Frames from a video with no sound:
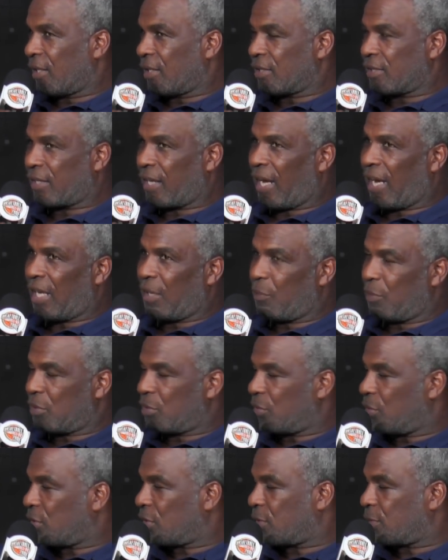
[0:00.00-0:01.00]
Scotty went
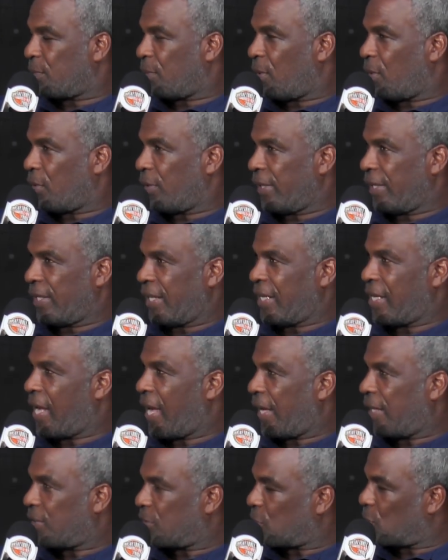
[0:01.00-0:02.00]
to a small
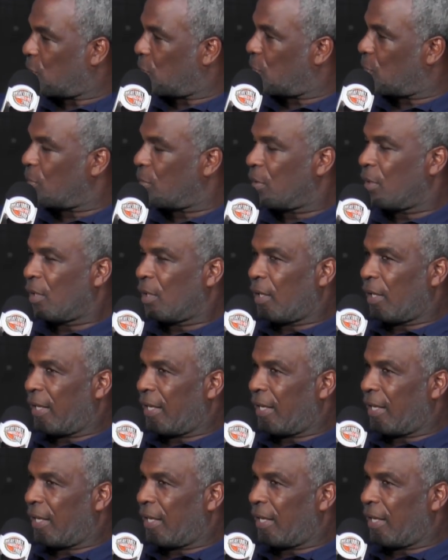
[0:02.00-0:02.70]
NAI school, right.